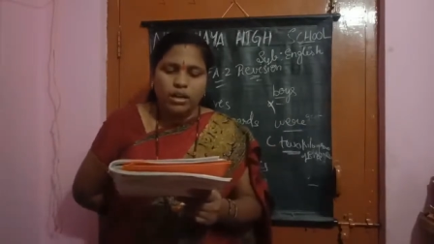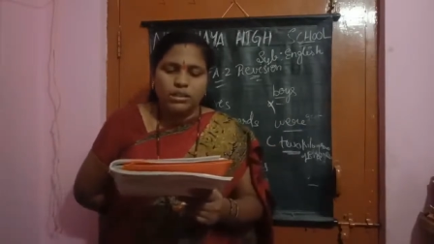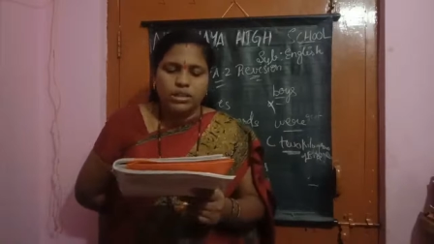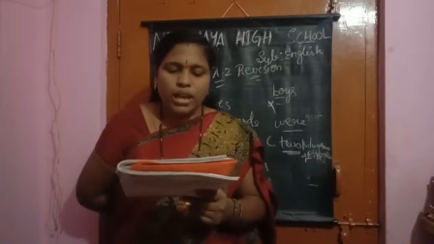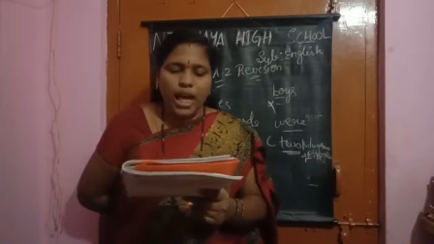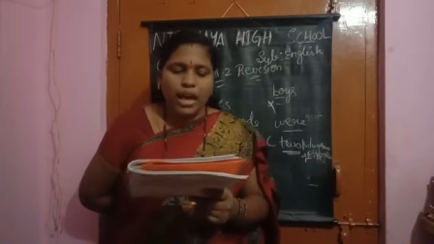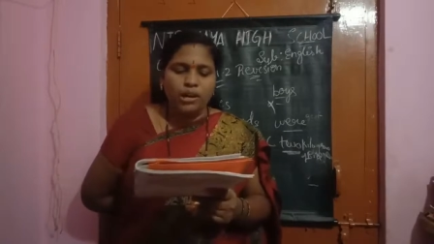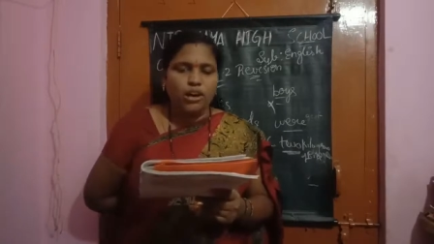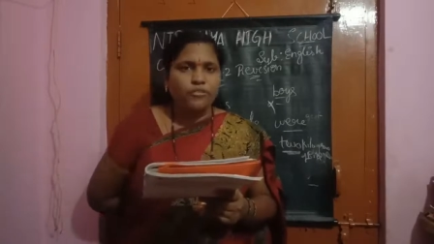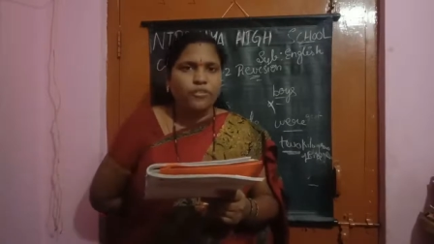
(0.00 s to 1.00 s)
the land
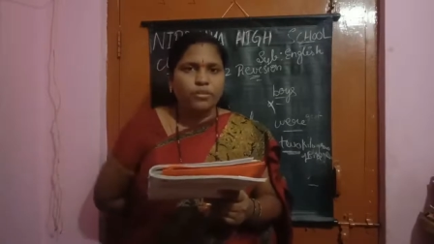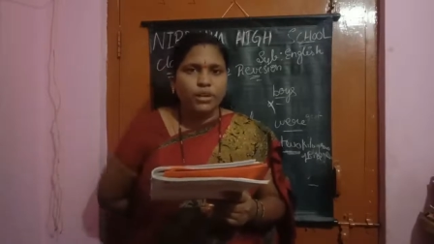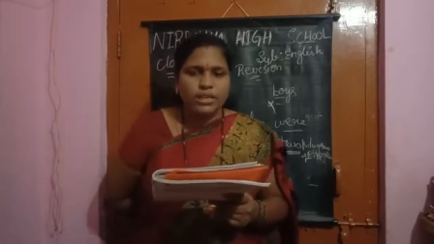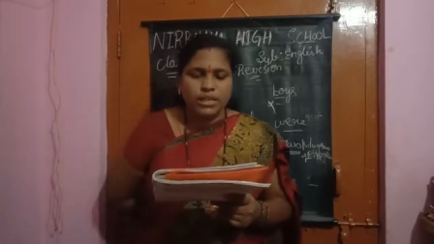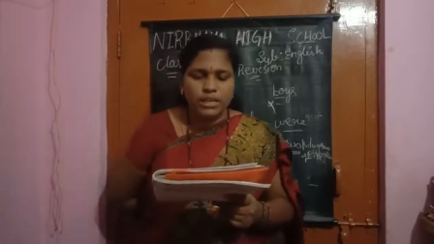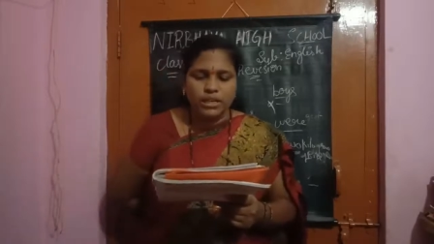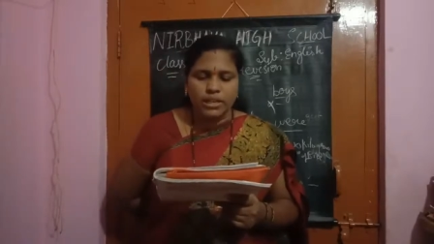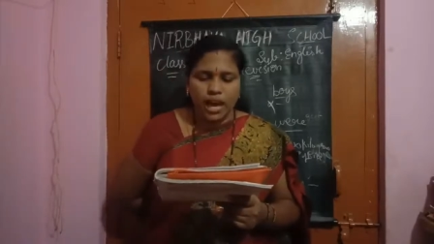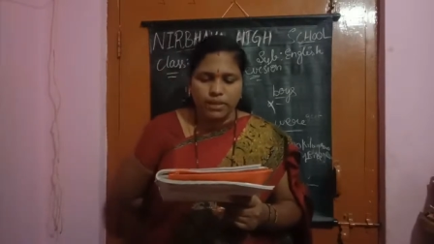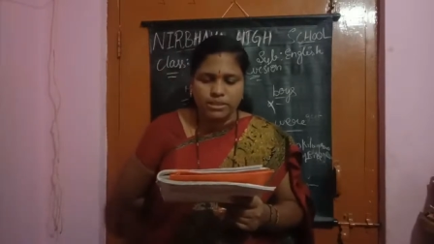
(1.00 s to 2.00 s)
of unity in
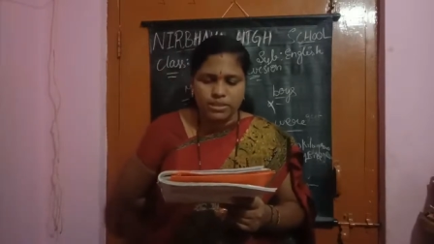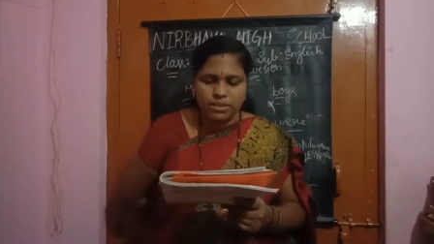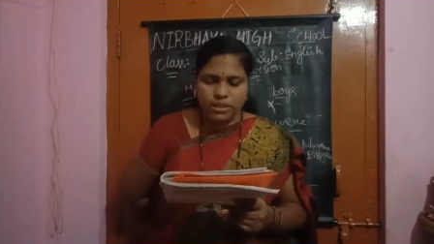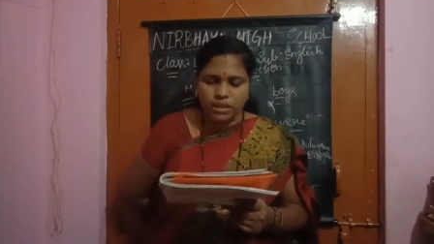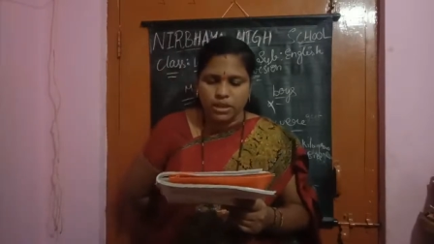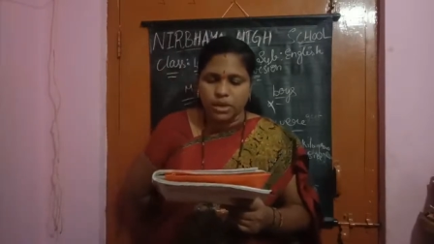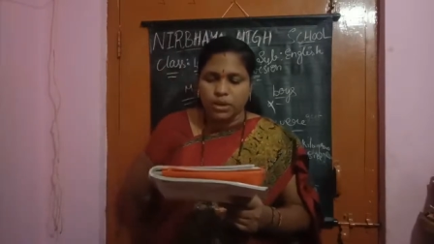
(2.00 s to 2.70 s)
diversity,